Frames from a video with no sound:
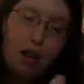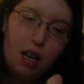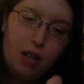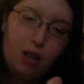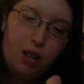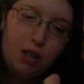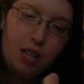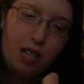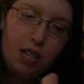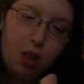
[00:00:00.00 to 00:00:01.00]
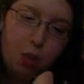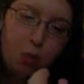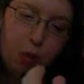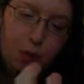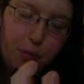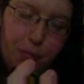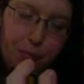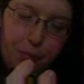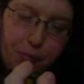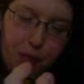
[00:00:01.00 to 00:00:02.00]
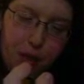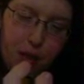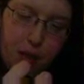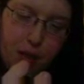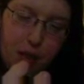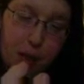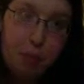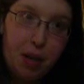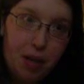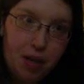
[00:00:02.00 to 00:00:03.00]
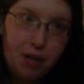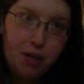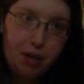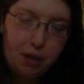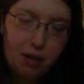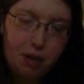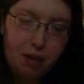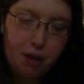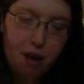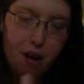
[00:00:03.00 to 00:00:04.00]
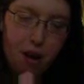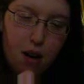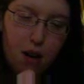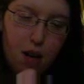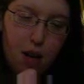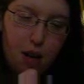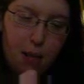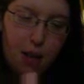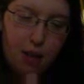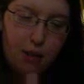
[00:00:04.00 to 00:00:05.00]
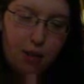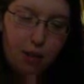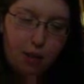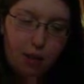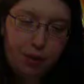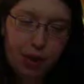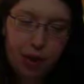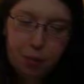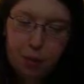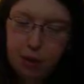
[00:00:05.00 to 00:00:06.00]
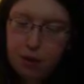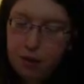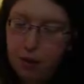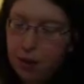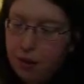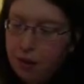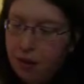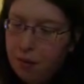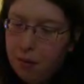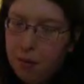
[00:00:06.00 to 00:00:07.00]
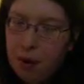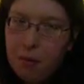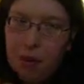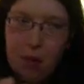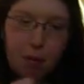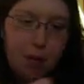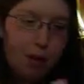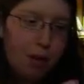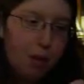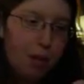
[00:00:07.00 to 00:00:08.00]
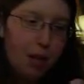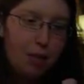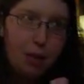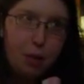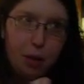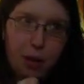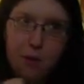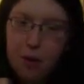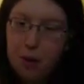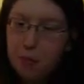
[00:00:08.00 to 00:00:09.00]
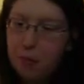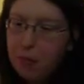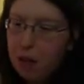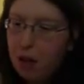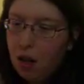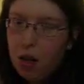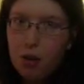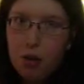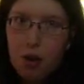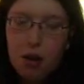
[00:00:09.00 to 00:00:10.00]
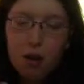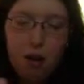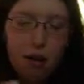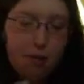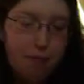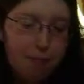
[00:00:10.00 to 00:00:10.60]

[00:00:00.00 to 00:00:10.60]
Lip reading: It's 3 and 2 blue. It's a beast creature. Whenever River Kelpie or another permanent is put into play from a graveyard, draw a card.